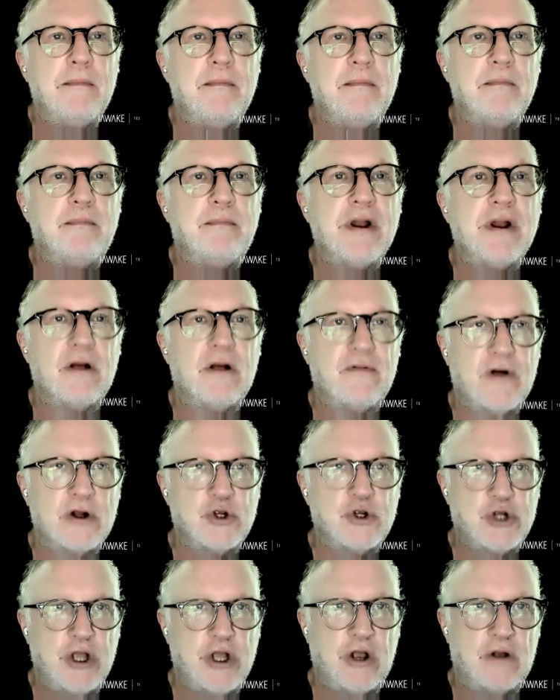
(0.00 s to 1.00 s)
bit of
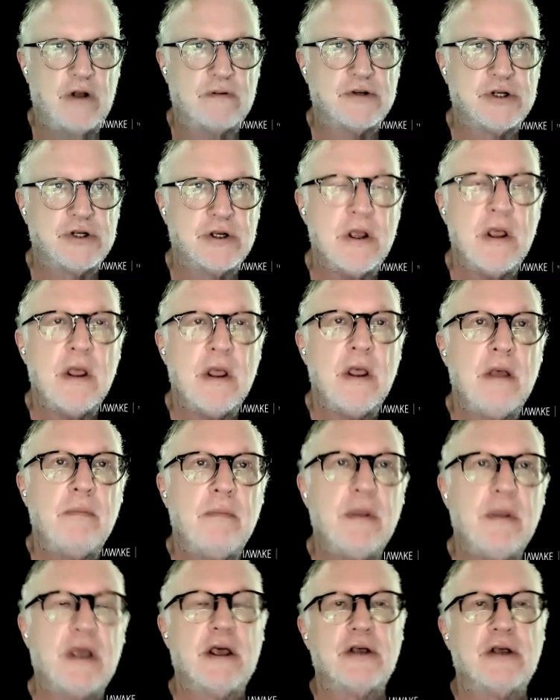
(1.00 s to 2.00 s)
ourselves,
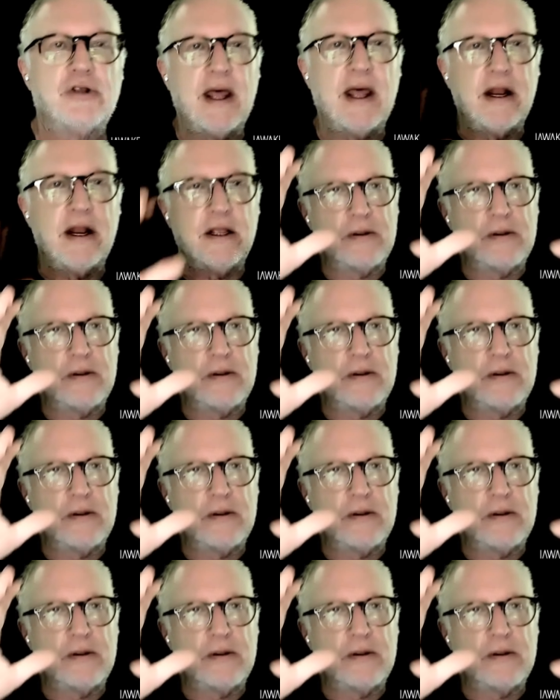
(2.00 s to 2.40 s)
because that is